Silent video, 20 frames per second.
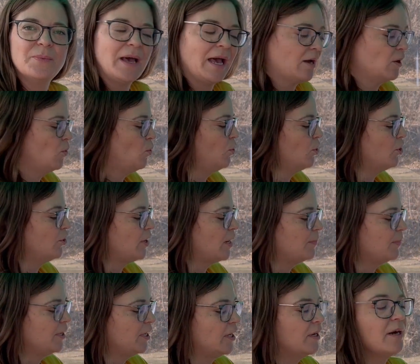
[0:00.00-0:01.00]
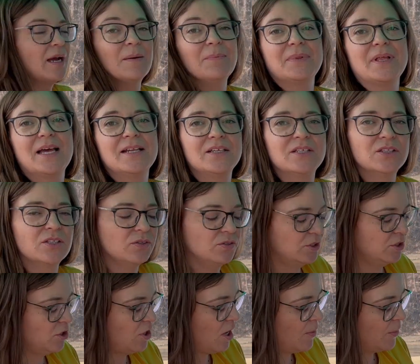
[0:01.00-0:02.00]
back corner up here, I planted those
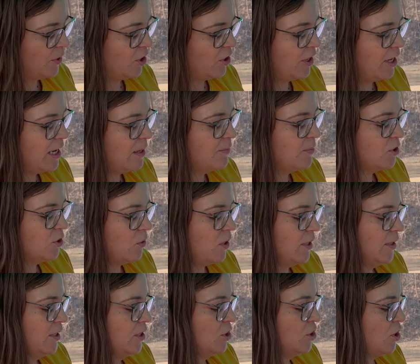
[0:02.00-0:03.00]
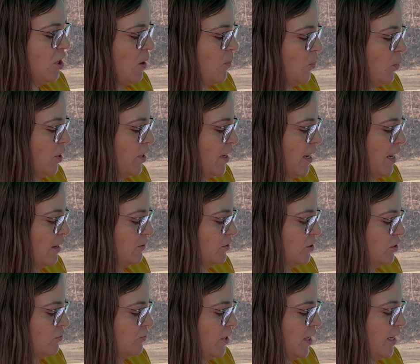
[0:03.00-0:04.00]
atomic grapes. So on this top one, I'll
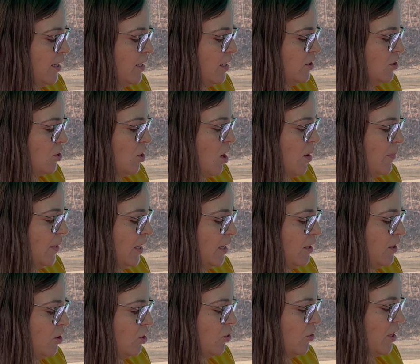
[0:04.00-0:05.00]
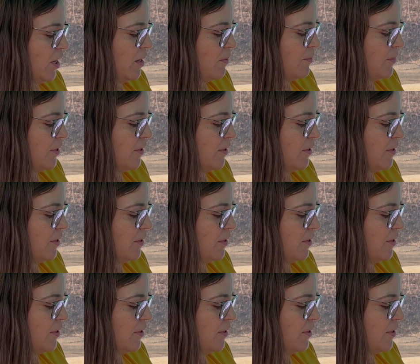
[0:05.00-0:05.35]
just write atomic grape.